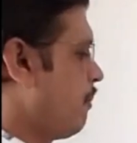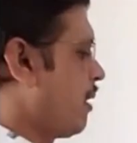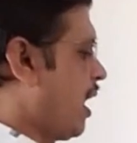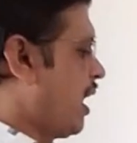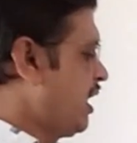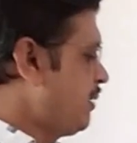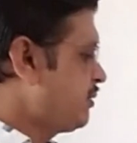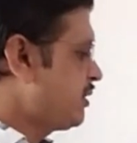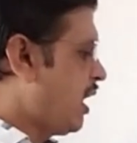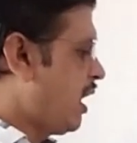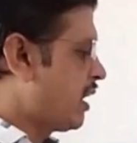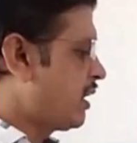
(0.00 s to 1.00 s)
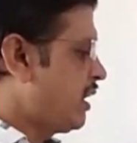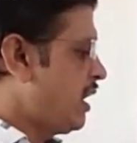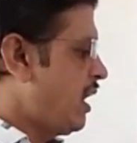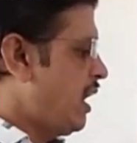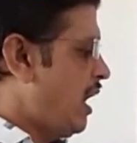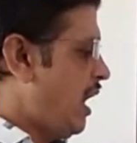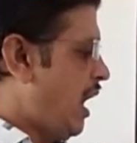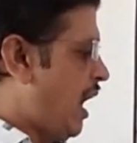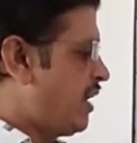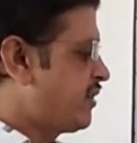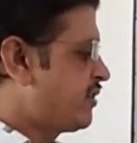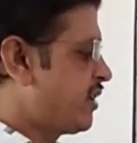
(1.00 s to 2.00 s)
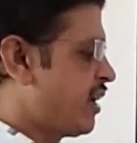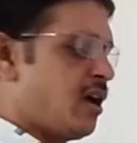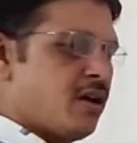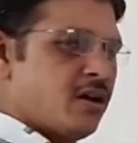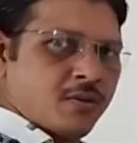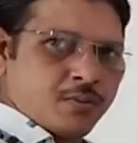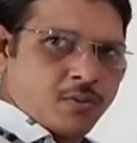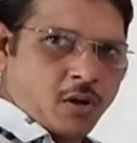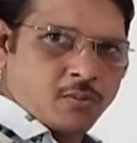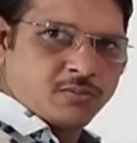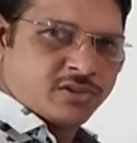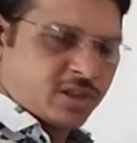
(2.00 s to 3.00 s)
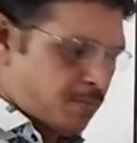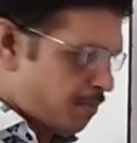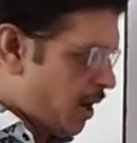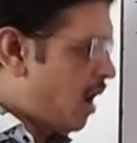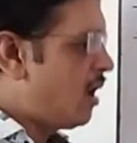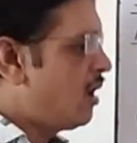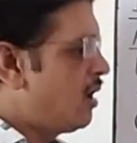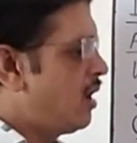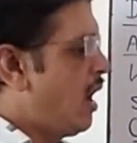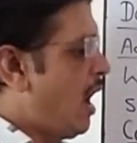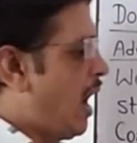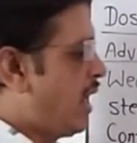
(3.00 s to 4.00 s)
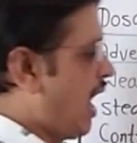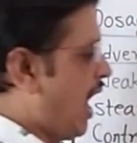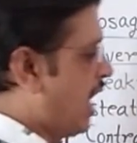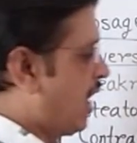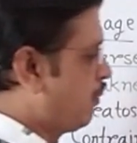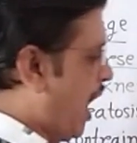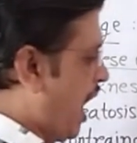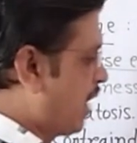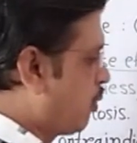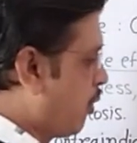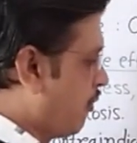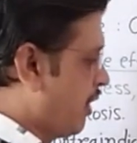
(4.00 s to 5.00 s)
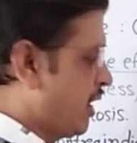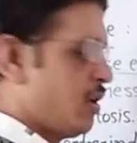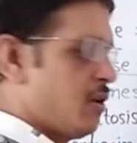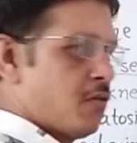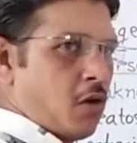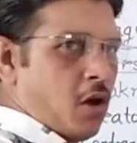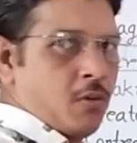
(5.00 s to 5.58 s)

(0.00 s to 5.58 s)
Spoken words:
Brand names are Adefovir from Cipla and adefovir